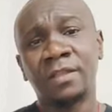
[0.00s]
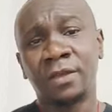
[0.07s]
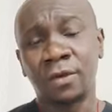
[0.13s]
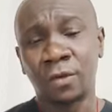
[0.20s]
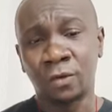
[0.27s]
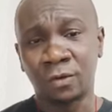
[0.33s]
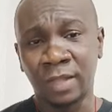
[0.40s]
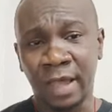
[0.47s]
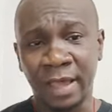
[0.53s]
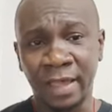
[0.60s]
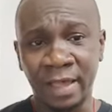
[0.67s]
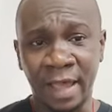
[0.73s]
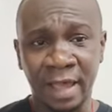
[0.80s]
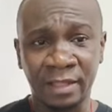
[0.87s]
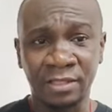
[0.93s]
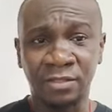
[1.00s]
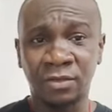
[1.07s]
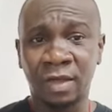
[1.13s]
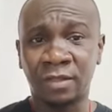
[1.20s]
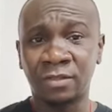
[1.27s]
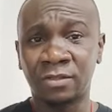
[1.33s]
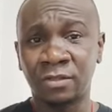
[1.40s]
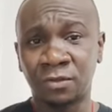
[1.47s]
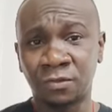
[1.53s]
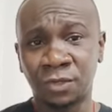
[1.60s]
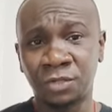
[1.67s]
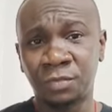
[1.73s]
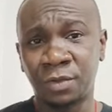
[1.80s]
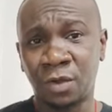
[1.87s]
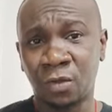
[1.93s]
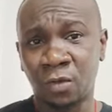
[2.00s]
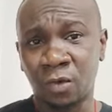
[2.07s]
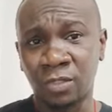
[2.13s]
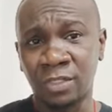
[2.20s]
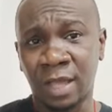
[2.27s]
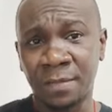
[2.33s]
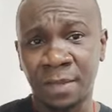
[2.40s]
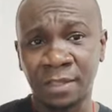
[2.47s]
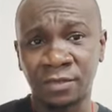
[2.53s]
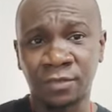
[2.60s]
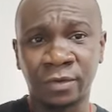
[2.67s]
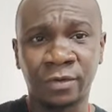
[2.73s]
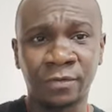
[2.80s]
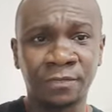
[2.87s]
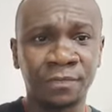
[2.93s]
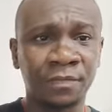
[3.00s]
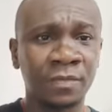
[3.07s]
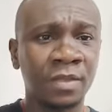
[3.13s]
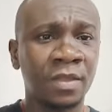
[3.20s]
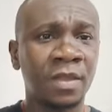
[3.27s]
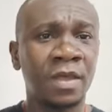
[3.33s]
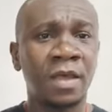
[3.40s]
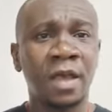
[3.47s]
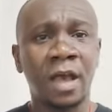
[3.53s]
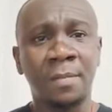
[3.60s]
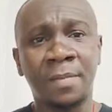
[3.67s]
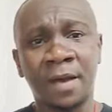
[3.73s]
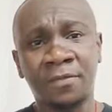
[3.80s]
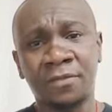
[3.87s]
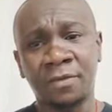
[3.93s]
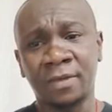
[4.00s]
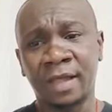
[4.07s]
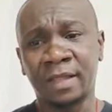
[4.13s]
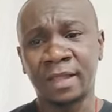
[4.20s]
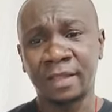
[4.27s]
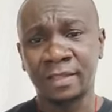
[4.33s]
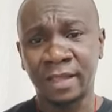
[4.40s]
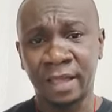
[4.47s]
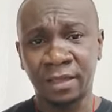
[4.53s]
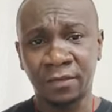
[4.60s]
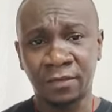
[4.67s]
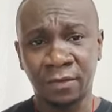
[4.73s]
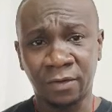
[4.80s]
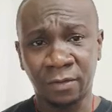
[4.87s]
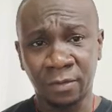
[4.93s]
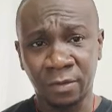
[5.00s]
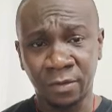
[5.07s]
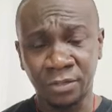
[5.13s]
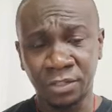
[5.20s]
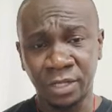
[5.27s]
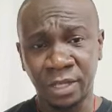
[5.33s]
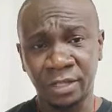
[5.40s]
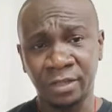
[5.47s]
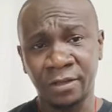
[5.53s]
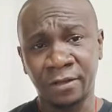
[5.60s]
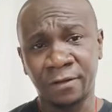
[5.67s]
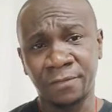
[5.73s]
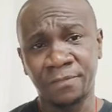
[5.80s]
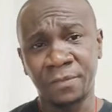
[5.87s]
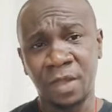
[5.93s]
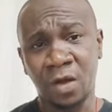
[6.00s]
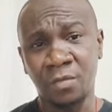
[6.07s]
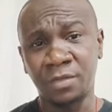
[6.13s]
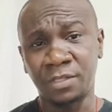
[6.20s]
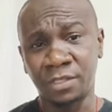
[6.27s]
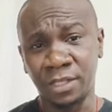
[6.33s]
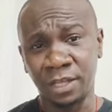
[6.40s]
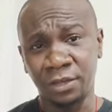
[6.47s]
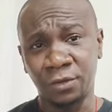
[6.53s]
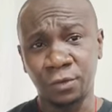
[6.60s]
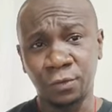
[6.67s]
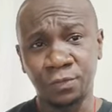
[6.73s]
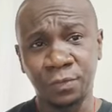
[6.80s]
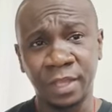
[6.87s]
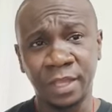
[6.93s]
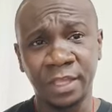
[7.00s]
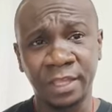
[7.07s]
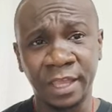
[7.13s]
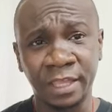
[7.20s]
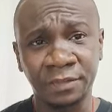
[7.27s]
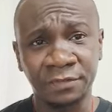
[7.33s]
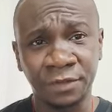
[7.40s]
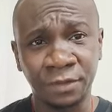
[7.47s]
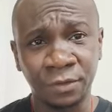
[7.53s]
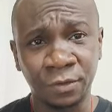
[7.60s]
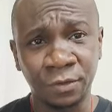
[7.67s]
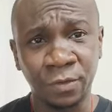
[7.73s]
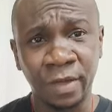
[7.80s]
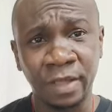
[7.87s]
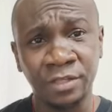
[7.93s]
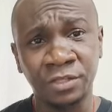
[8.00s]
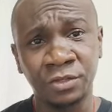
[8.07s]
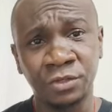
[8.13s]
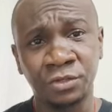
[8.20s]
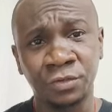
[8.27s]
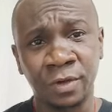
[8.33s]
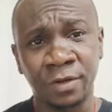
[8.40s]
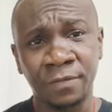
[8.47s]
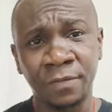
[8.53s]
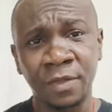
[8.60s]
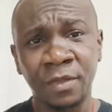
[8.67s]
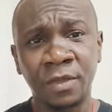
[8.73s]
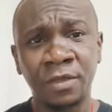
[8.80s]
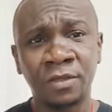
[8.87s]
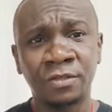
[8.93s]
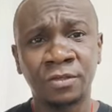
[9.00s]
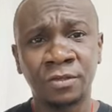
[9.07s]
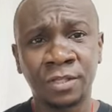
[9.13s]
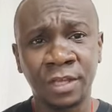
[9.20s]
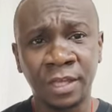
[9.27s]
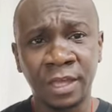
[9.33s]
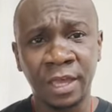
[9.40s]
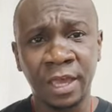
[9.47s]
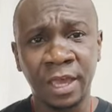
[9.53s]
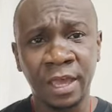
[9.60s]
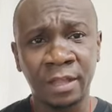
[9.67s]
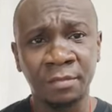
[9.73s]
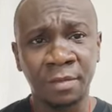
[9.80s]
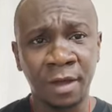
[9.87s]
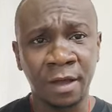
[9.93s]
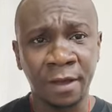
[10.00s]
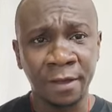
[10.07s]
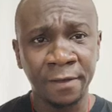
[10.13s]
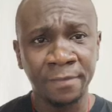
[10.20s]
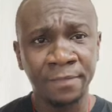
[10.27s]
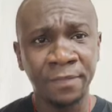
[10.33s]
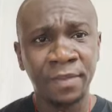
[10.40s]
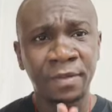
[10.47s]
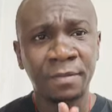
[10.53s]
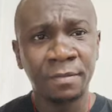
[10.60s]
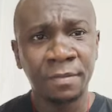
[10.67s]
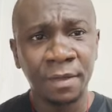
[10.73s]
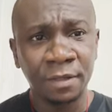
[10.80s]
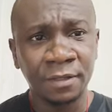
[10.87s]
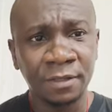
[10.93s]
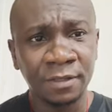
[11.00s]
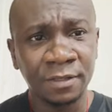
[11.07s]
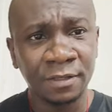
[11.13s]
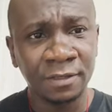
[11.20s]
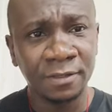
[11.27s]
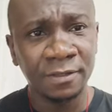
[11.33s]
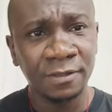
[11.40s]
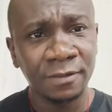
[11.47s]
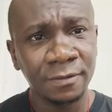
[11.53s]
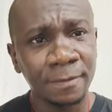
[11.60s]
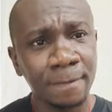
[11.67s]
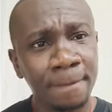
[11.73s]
the whole 9 yards, you can also reach me on WhatsApp as well. Apart from that, I thank you very much, and I'll be seeing you in the next video as usual. So take care and bye. Peace.